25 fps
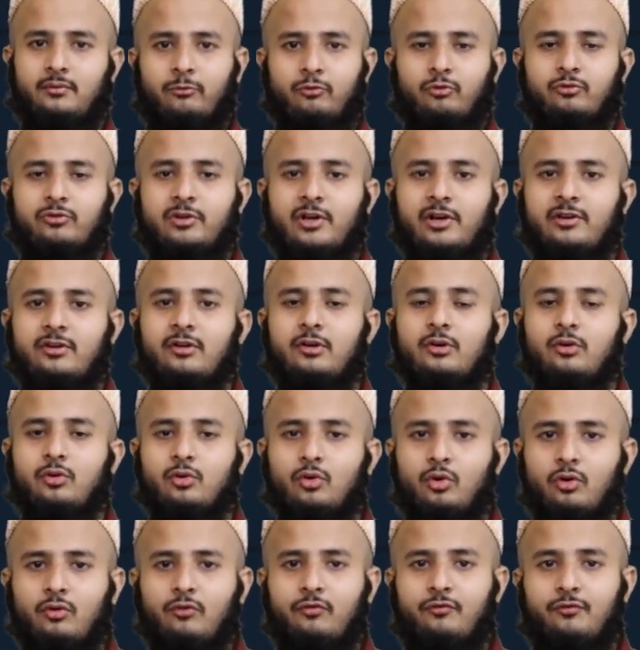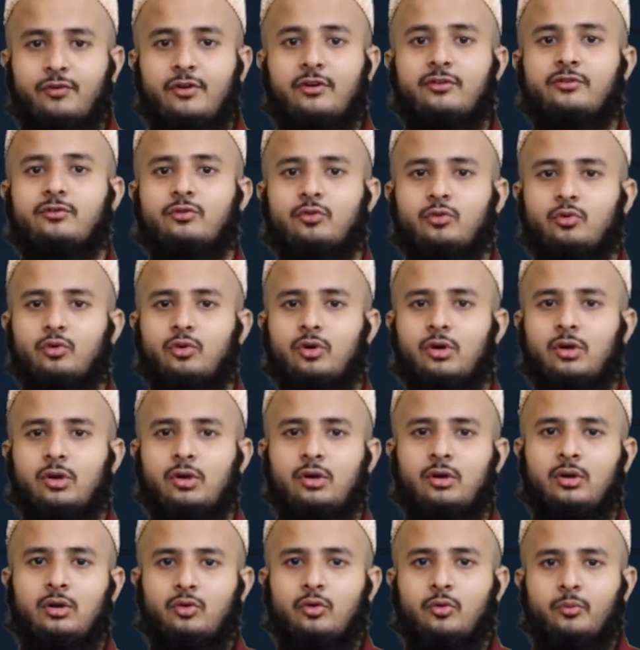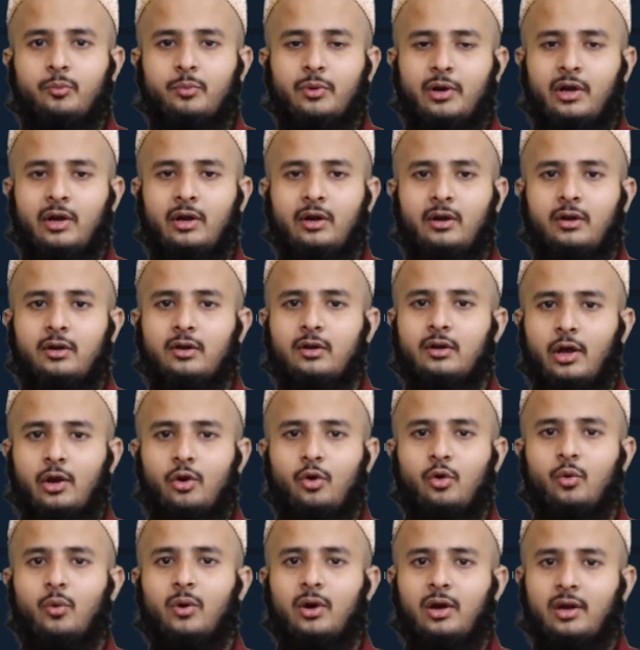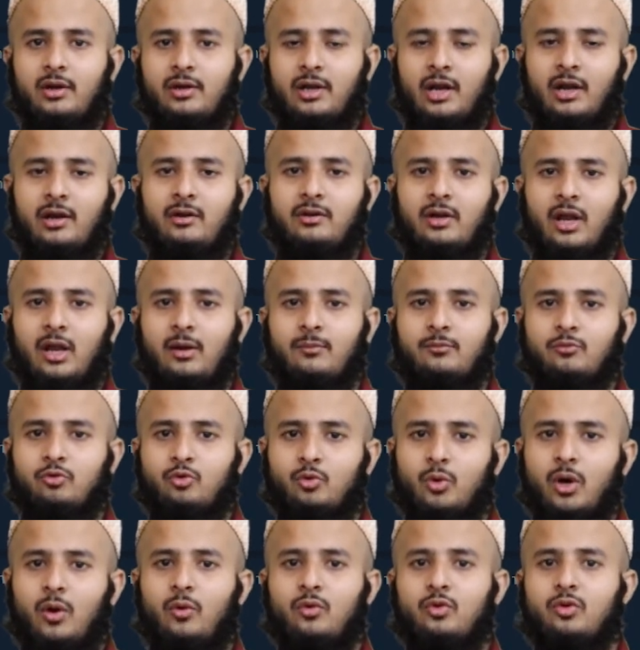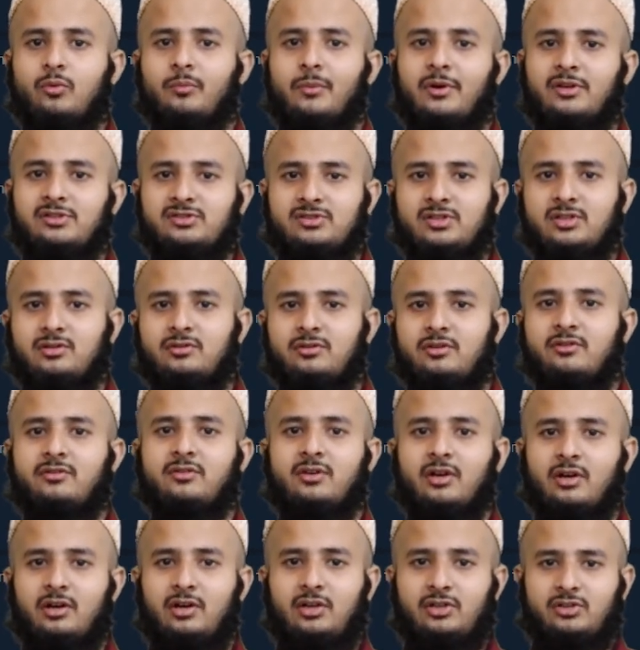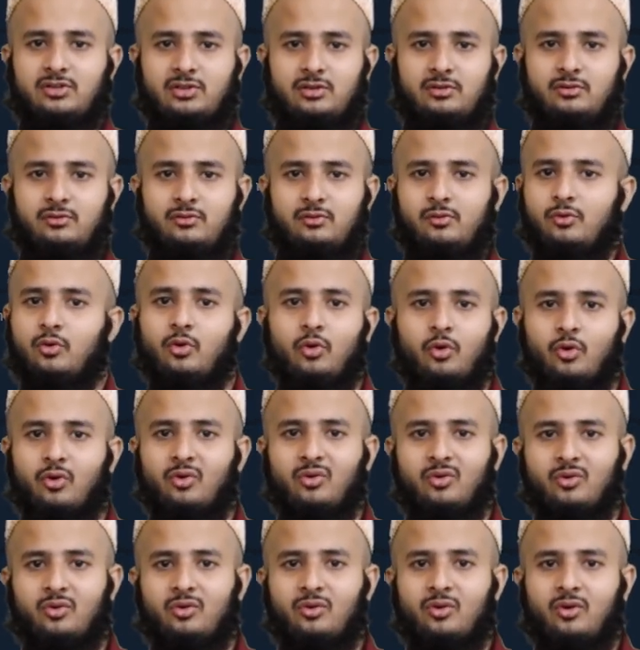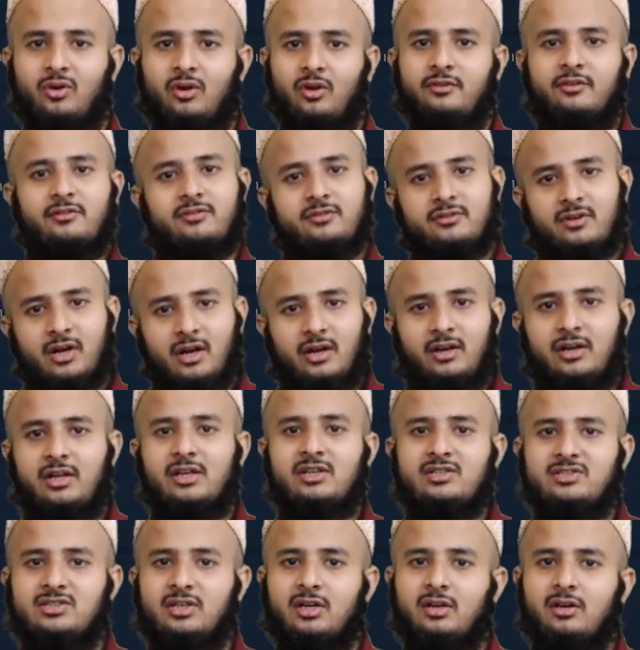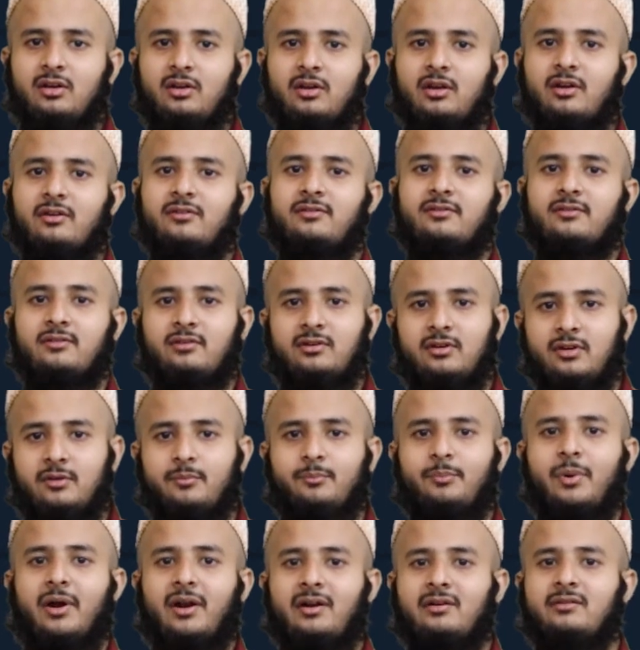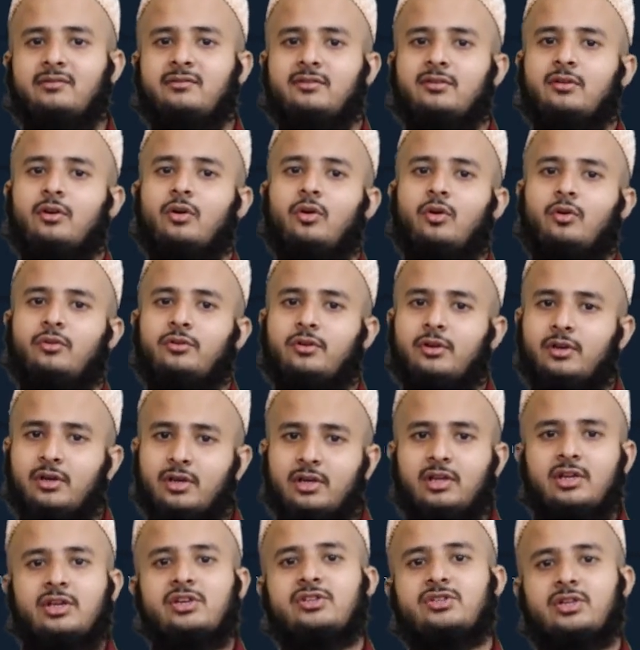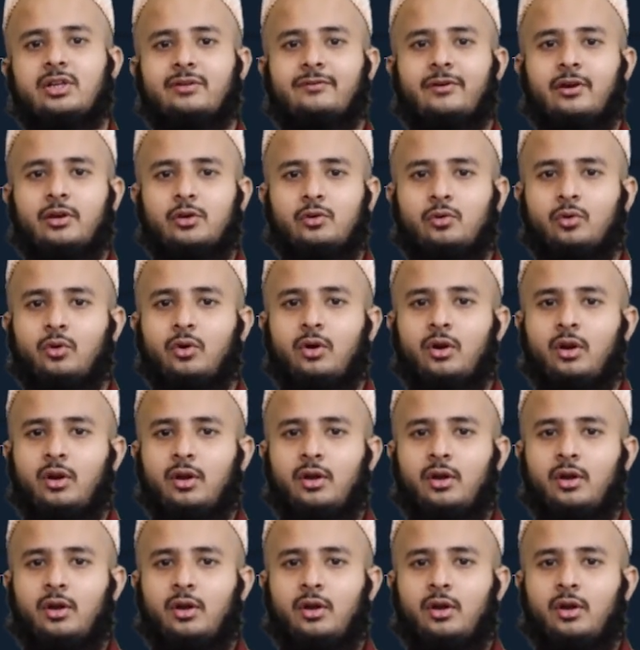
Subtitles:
So there is no fixed rule to print hello world 10 times you have to mention this condition. No, this condition is depends on the initial value.